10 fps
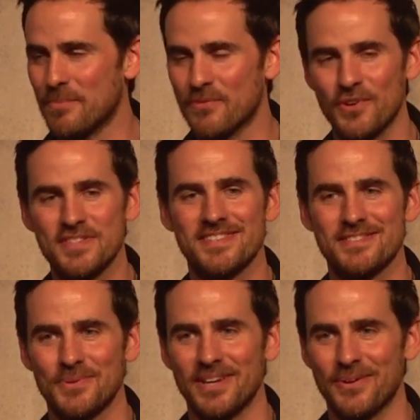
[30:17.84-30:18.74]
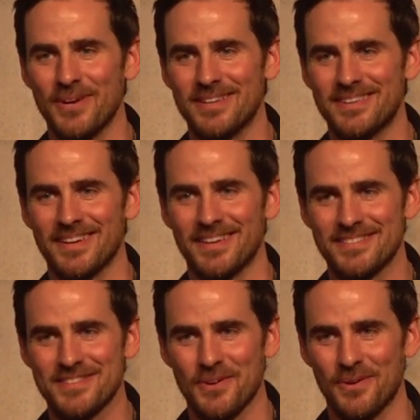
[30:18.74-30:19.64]
my voice isn't really great
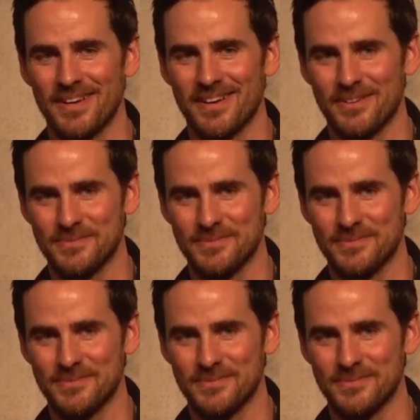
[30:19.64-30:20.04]
today, so I don't